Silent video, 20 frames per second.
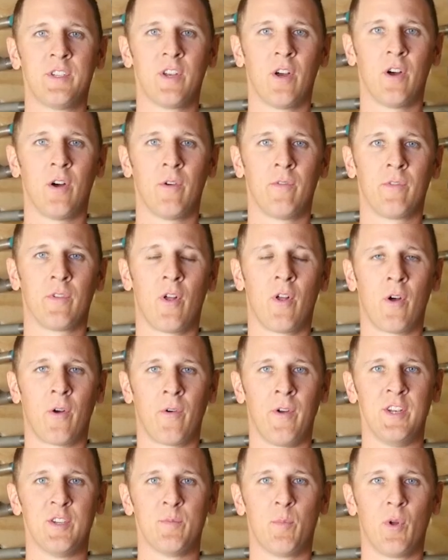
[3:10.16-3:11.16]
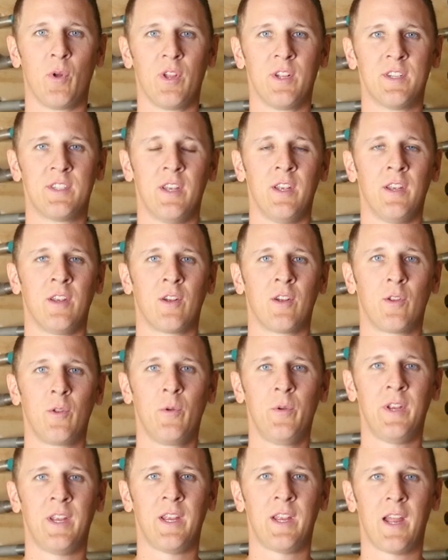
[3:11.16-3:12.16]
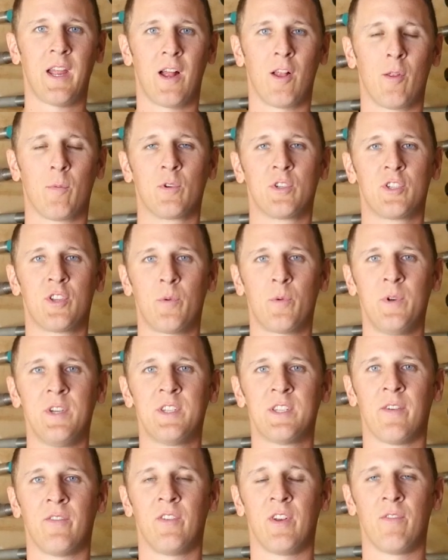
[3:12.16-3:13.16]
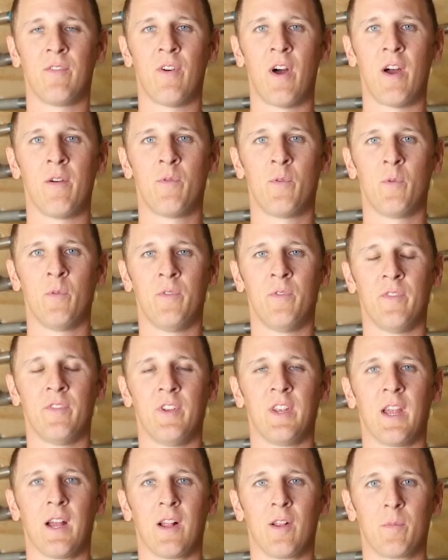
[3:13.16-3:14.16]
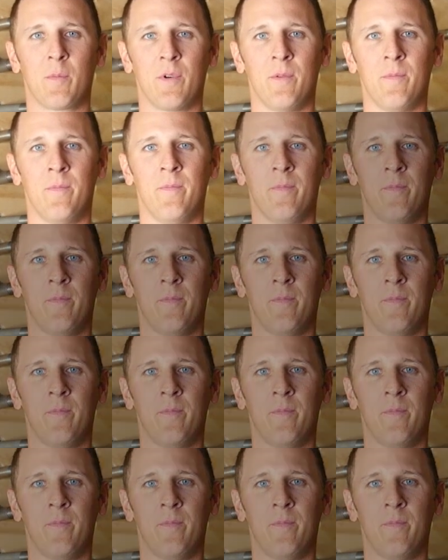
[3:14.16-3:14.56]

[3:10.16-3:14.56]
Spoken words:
of long-range bullets, including calibers 375 through 50 caliber.